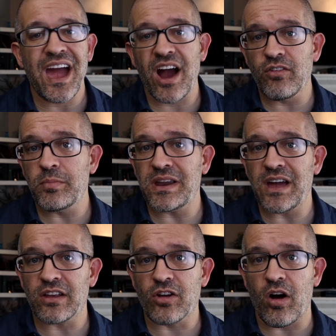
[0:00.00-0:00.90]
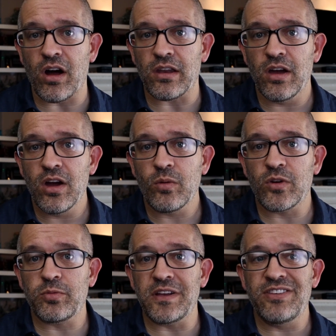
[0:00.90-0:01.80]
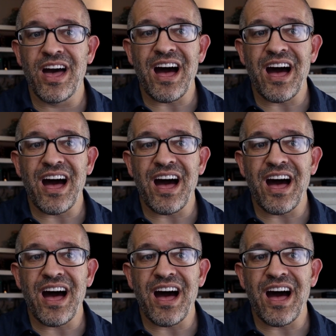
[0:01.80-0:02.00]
everybody had gone, which means